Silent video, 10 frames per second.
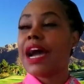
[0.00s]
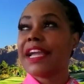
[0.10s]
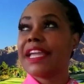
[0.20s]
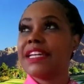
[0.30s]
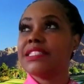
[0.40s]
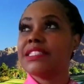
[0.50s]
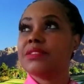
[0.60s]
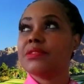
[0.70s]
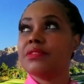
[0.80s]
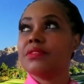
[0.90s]
I
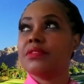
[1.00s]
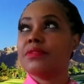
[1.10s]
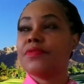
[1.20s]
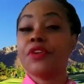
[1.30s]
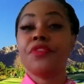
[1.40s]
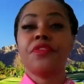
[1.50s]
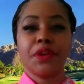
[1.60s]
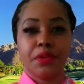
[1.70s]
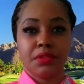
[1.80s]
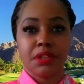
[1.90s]
guess,
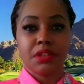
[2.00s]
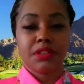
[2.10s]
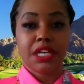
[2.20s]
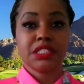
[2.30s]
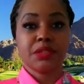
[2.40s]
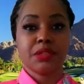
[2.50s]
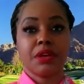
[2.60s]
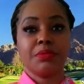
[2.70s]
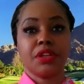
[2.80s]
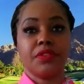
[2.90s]
fulfilled that's the
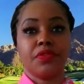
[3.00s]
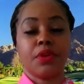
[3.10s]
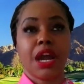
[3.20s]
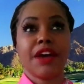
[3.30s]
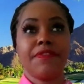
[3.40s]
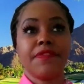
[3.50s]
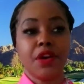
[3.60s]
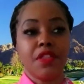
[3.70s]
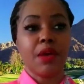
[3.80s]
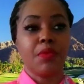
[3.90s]
word I'm looking for. I
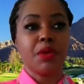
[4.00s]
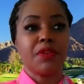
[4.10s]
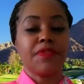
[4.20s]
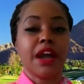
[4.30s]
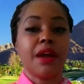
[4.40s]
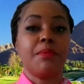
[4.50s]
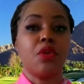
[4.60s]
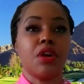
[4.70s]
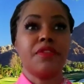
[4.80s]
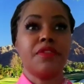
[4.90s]
feel that we would find
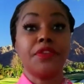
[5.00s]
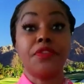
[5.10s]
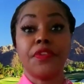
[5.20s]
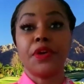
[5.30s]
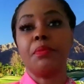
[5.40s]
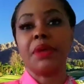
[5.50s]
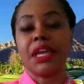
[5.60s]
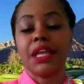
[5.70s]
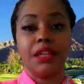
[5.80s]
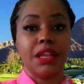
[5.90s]
more
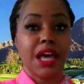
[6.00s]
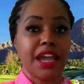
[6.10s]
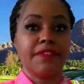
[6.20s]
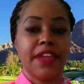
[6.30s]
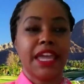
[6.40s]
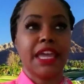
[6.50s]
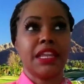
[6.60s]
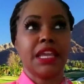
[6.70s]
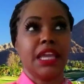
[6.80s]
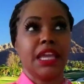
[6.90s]
fulfillment in life
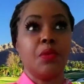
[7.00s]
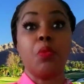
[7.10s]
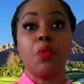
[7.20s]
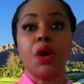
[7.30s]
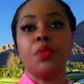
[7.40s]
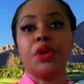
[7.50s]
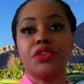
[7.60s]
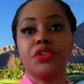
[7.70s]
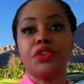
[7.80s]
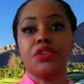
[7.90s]
and in what
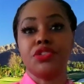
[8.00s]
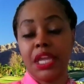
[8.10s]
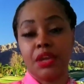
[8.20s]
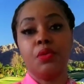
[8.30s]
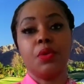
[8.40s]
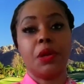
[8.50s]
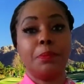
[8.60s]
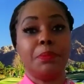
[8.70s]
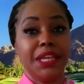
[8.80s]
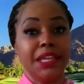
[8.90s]
we're doing and who
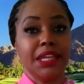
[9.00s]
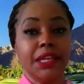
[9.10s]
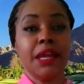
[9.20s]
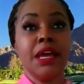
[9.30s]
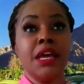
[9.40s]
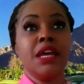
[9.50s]
we're being